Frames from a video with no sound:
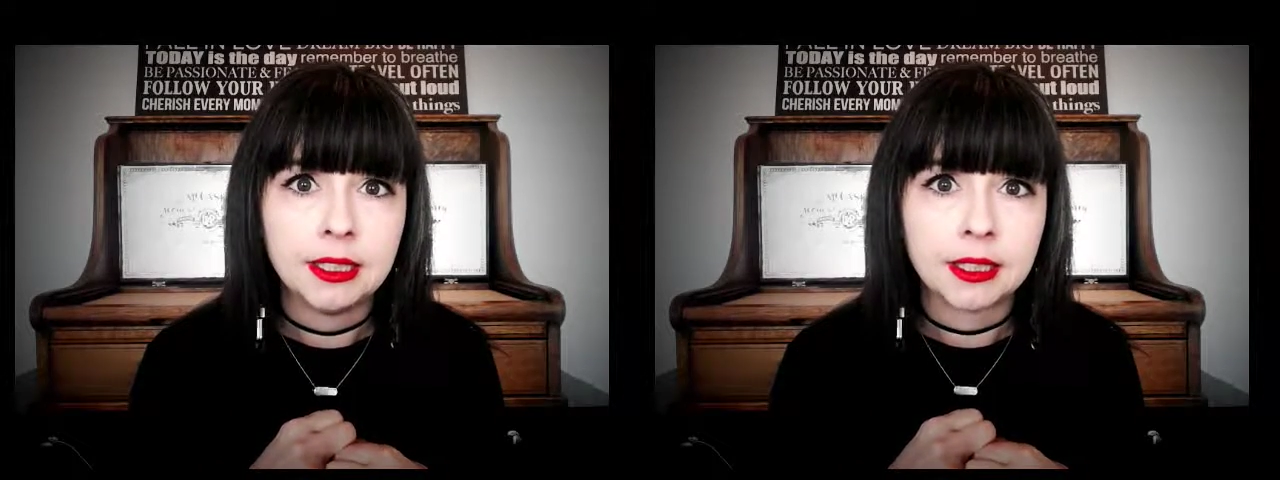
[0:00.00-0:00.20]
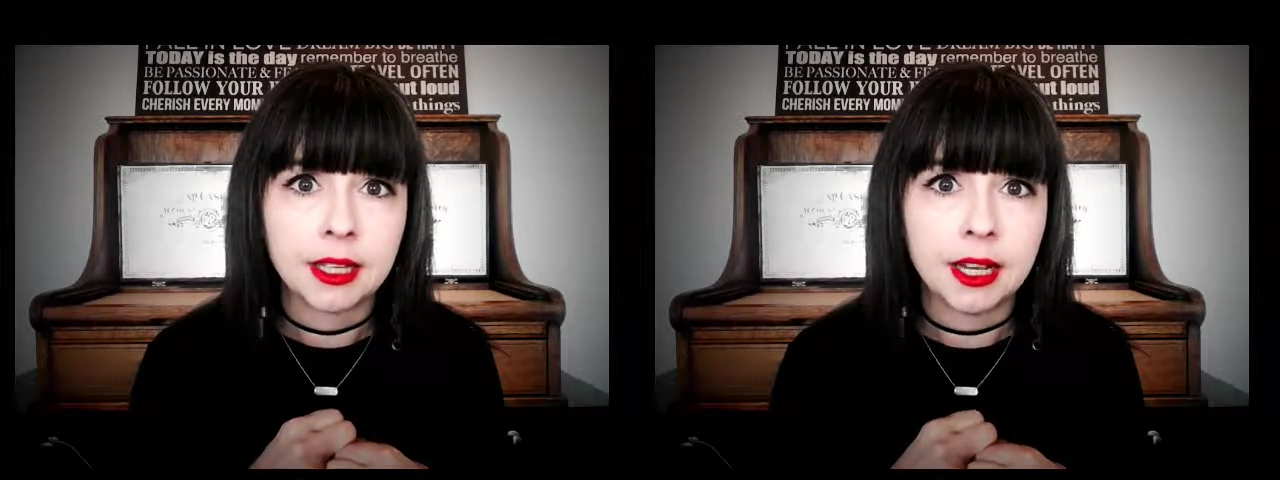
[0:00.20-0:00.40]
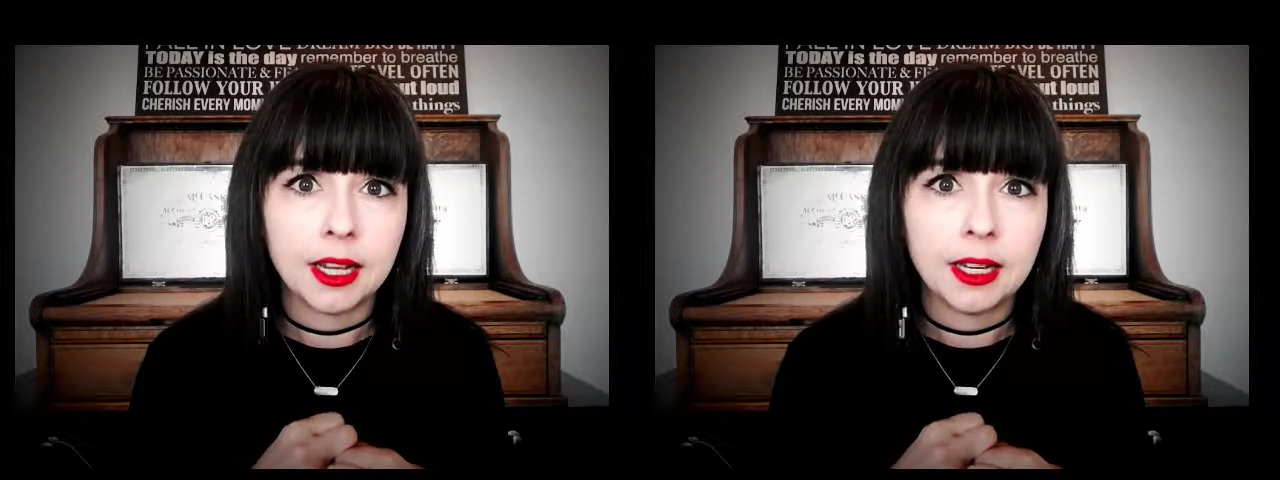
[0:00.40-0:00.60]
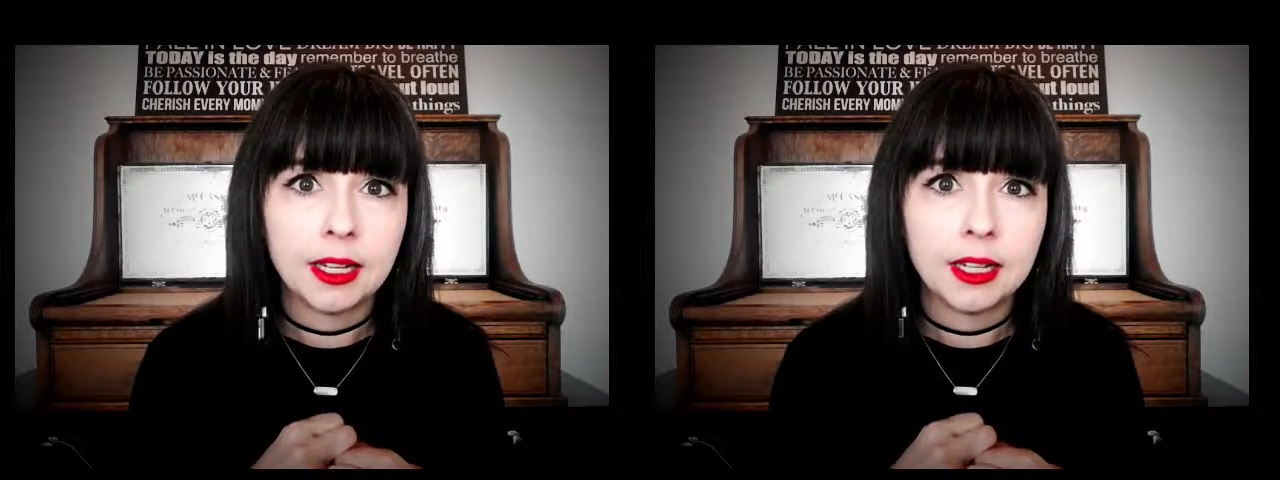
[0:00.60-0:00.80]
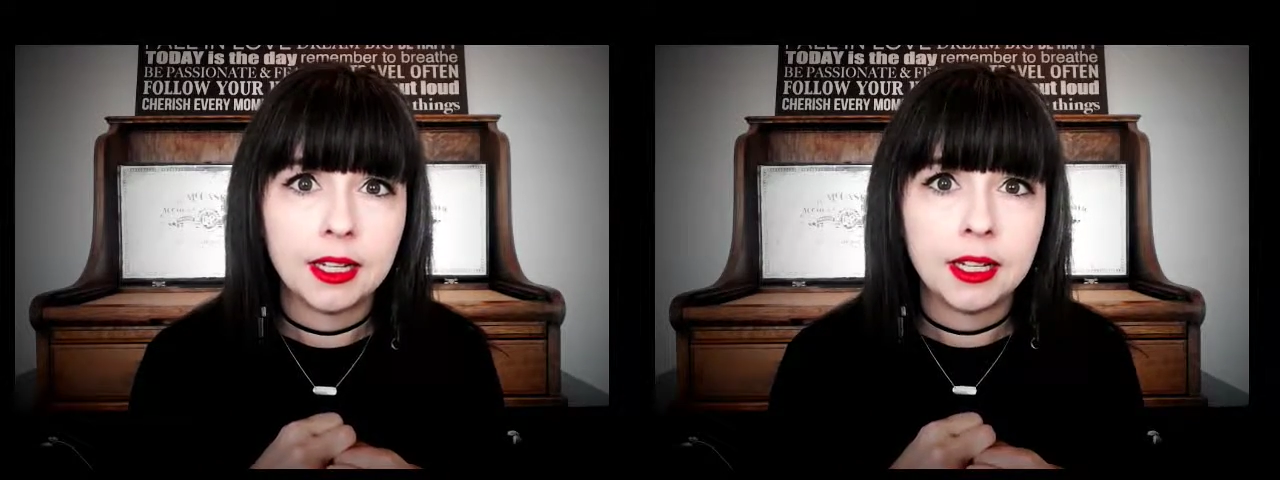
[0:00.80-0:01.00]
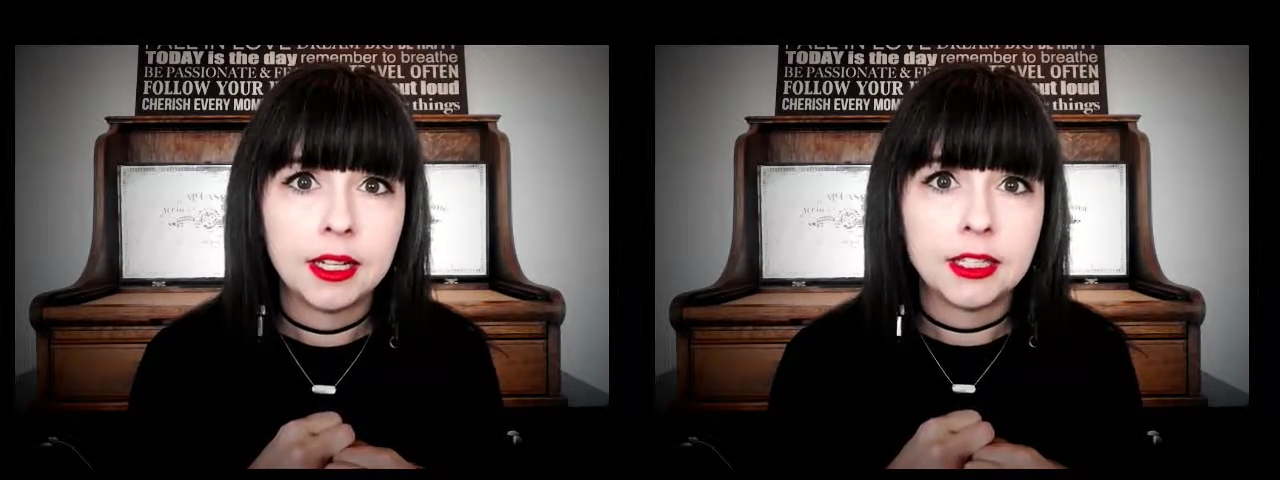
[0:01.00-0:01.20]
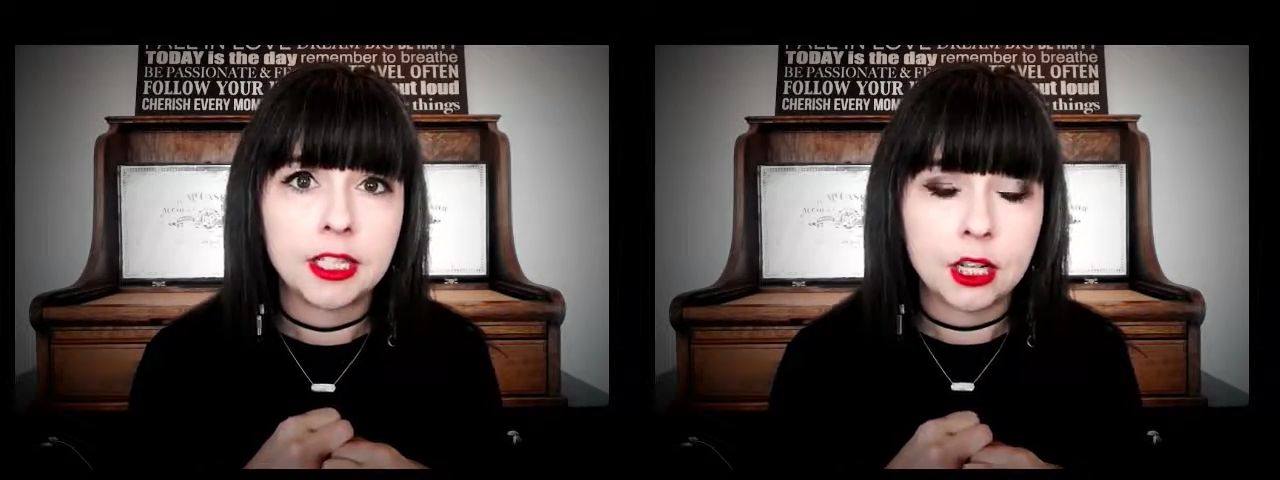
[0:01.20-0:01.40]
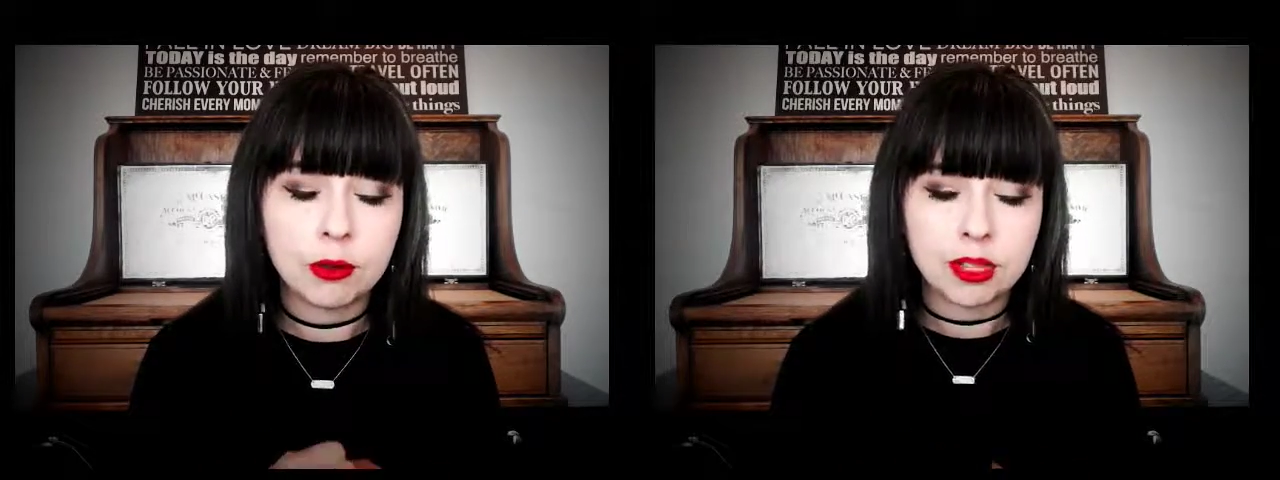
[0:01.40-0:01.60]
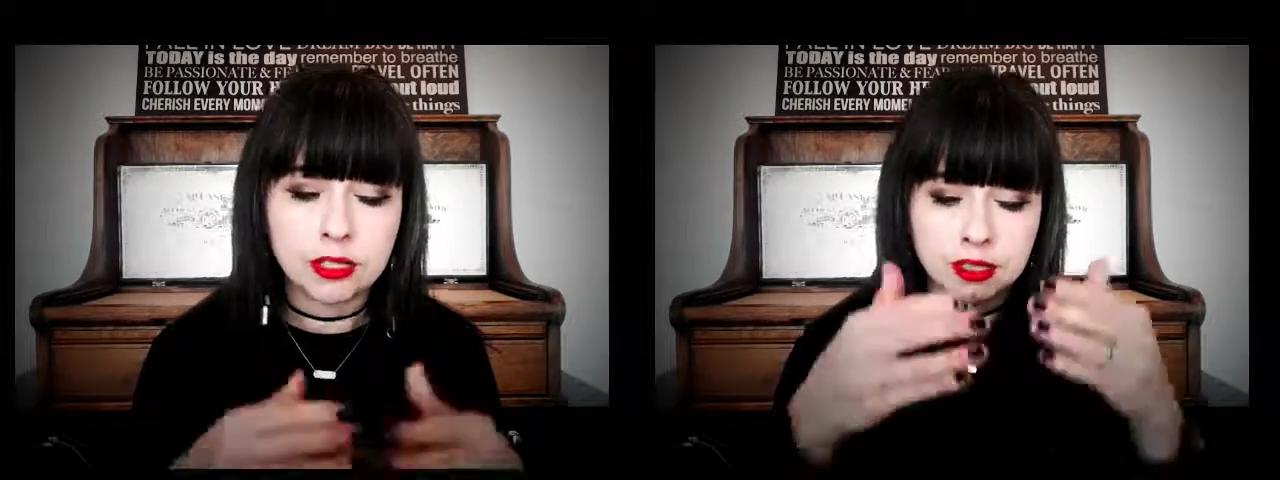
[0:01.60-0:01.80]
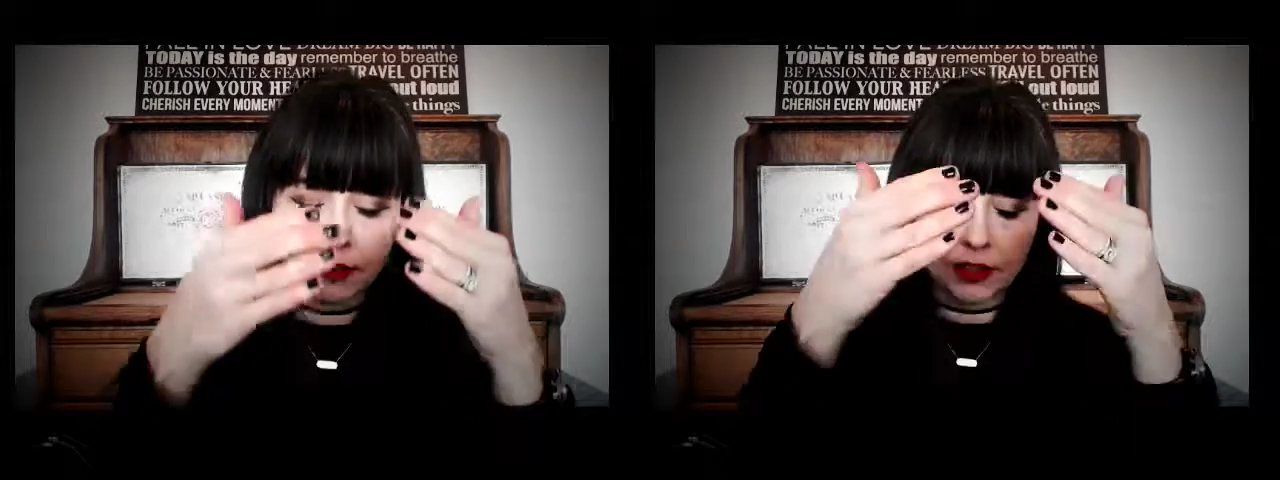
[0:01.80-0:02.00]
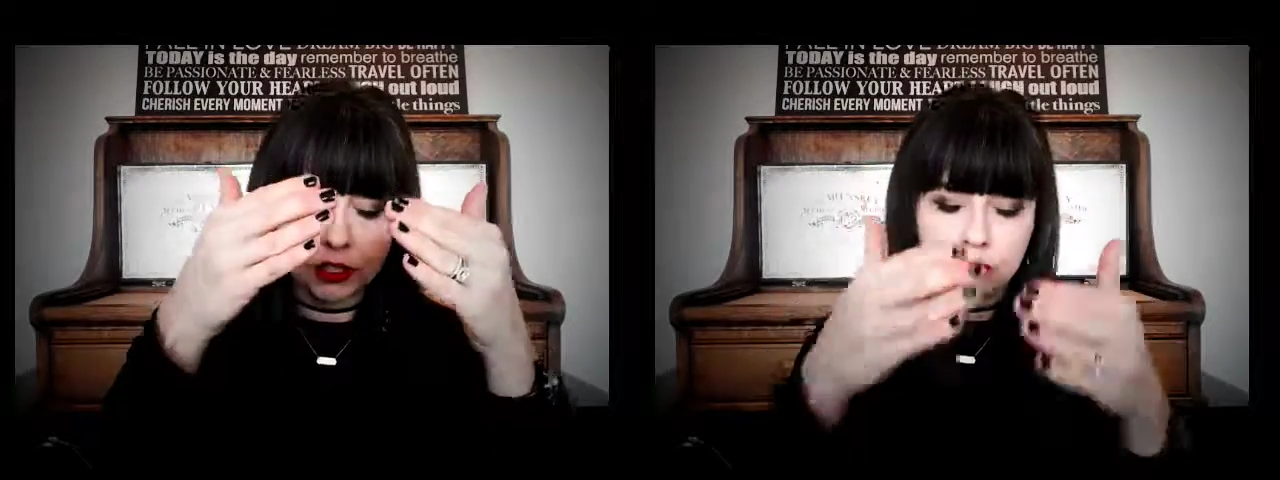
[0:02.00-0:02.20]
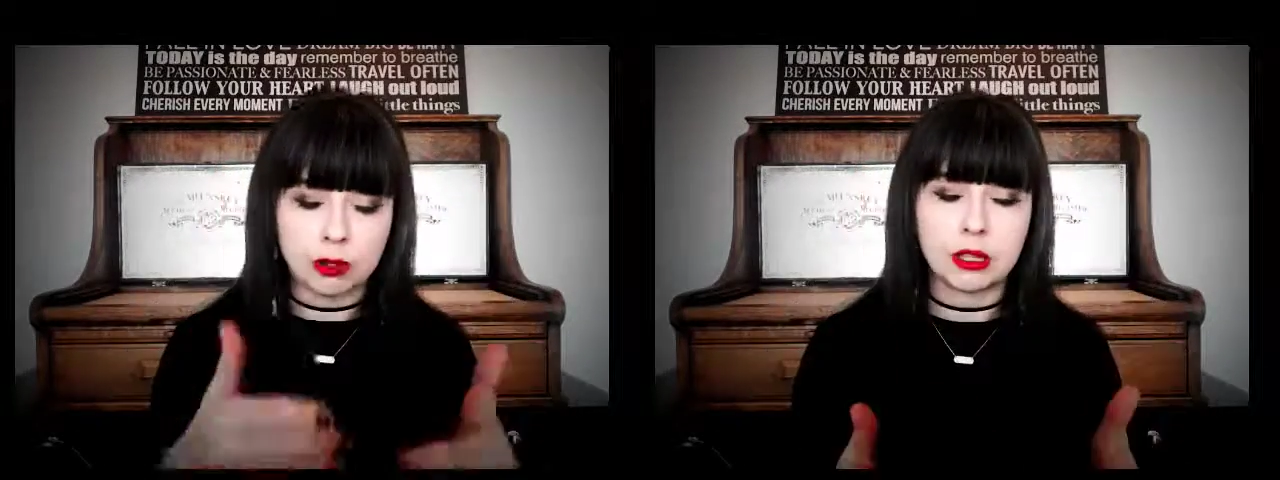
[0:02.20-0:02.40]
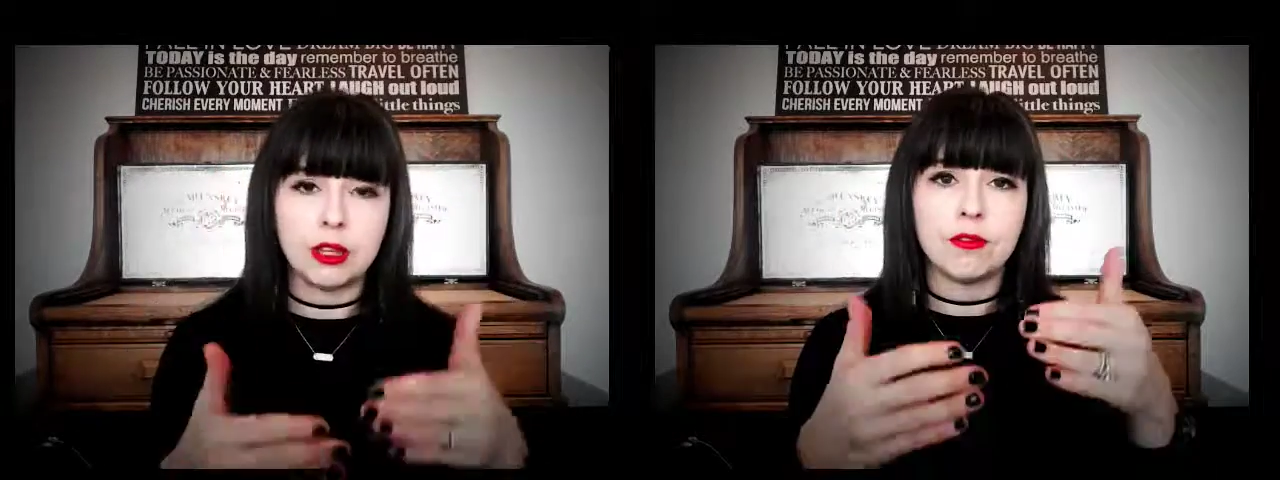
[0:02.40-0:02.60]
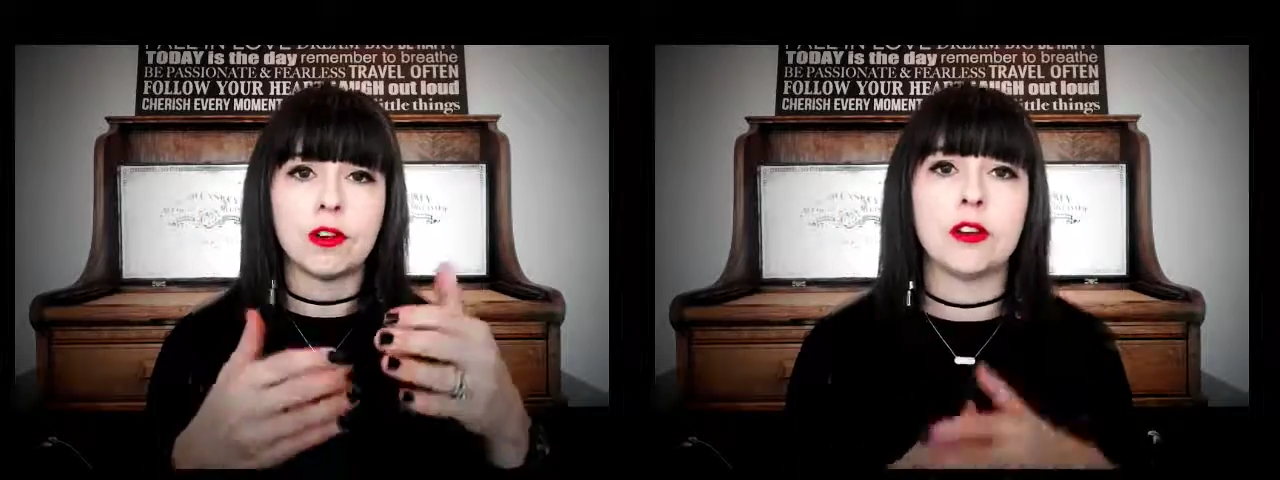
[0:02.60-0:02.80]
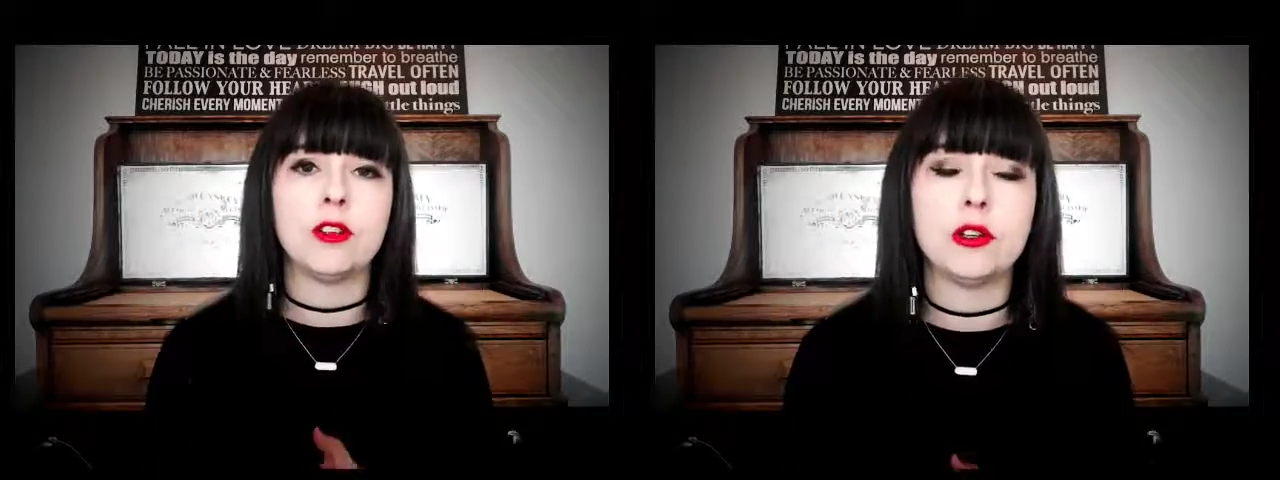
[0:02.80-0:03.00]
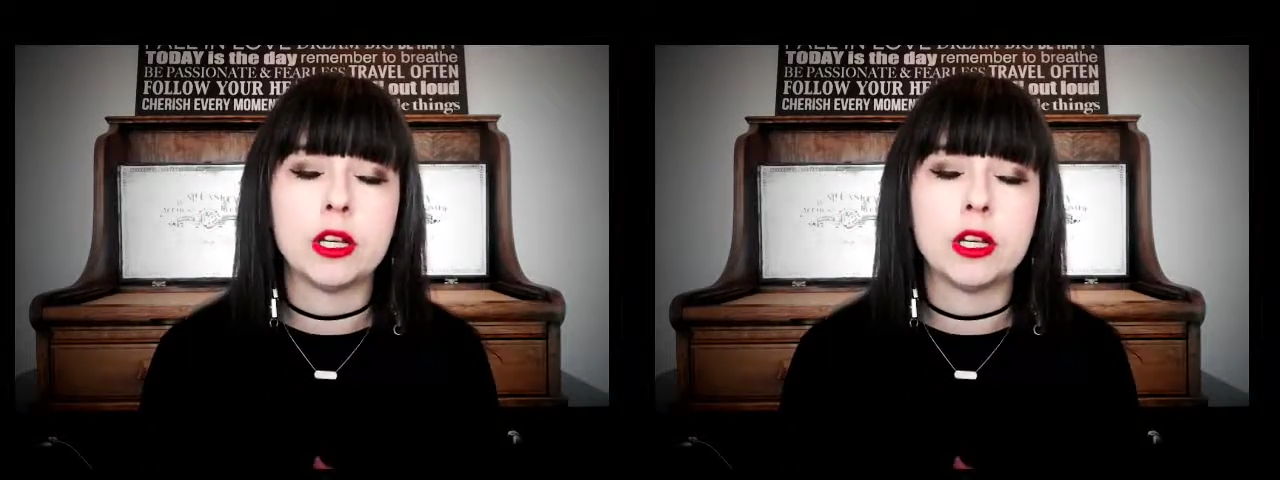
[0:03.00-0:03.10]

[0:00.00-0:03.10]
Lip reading: Okay? Deal with the stuff that's directly in front of you